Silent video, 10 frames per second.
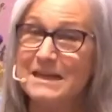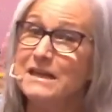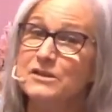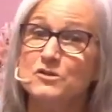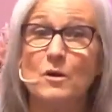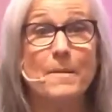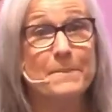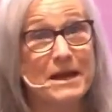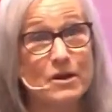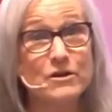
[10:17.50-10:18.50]
So a
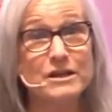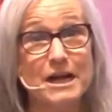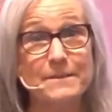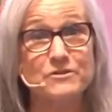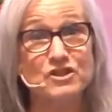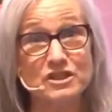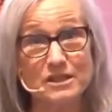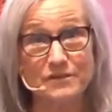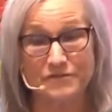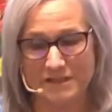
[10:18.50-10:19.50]
paradigm
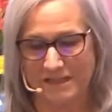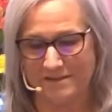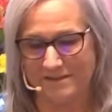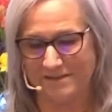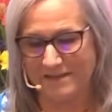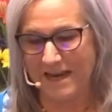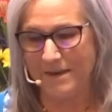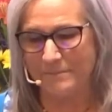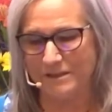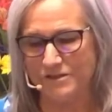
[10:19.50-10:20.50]
shift is
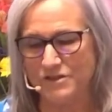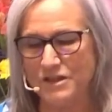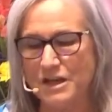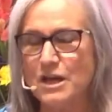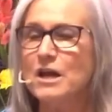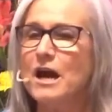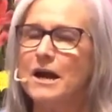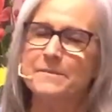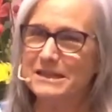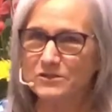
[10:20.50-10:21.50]
established,
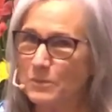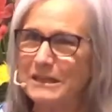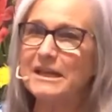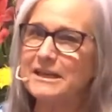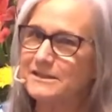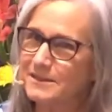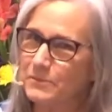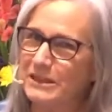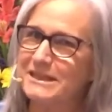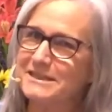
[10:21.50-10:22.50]
is when
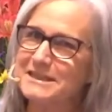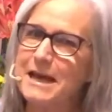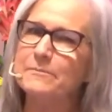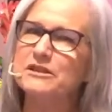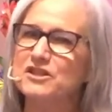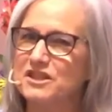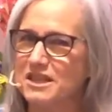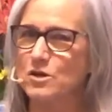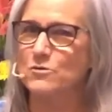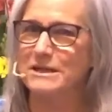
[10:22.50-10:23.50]
established
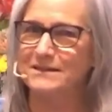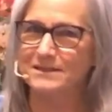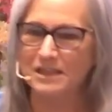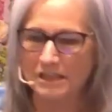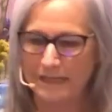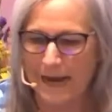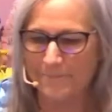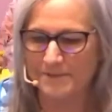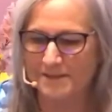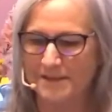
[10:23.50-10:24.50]
theories collapse
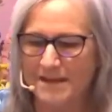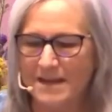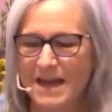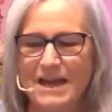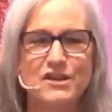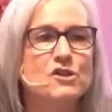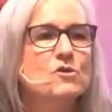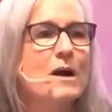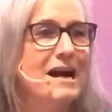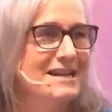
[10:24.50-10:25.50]
and new
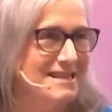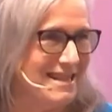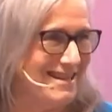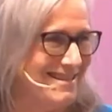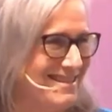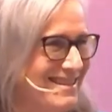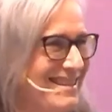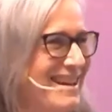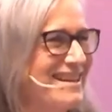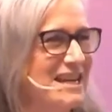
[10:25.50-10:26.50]
ideas
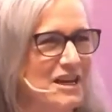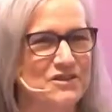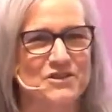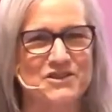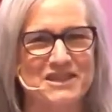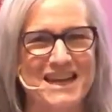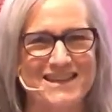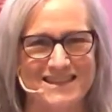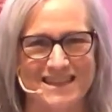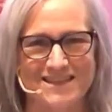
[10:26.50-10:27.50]
and
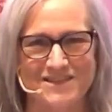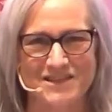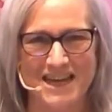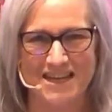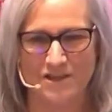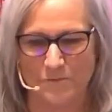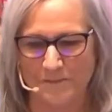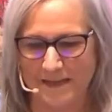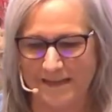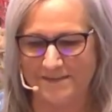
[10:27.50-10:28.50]
understandings take their
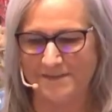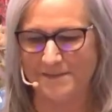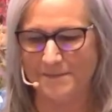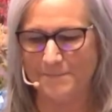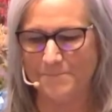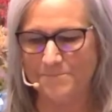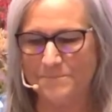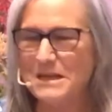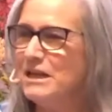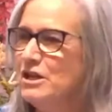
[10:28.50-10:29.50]
place.
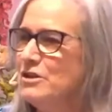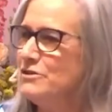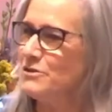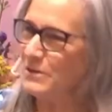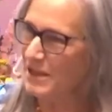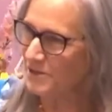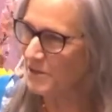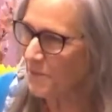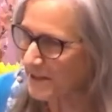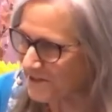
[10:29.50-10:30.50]
So here's a
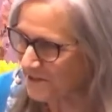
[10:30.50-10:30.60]
question.